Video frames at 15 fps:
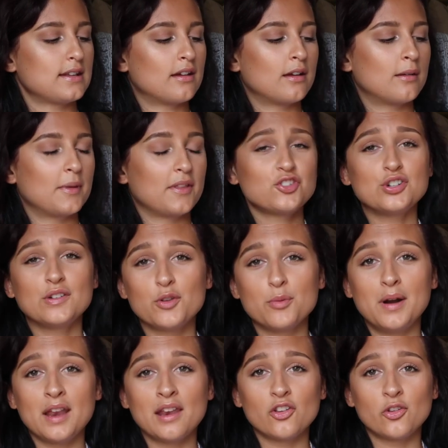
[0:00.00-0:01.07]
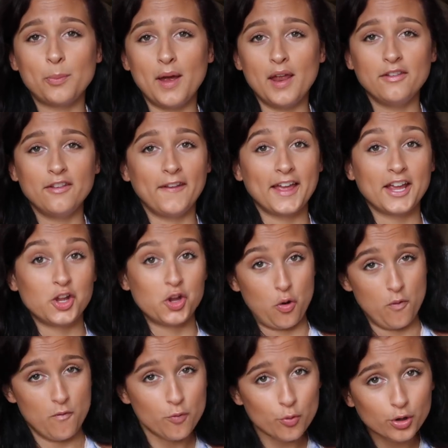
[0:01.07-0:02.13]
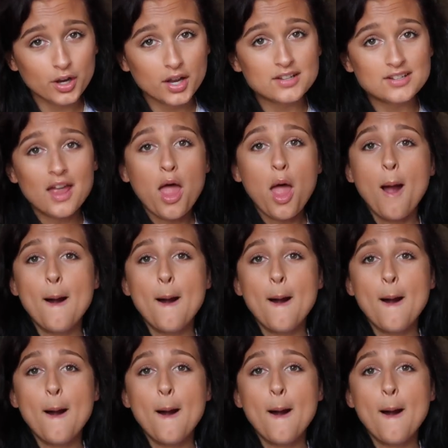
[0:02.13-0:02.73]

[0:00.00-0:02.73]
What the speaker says: unless you have the money to spend, then like go for it.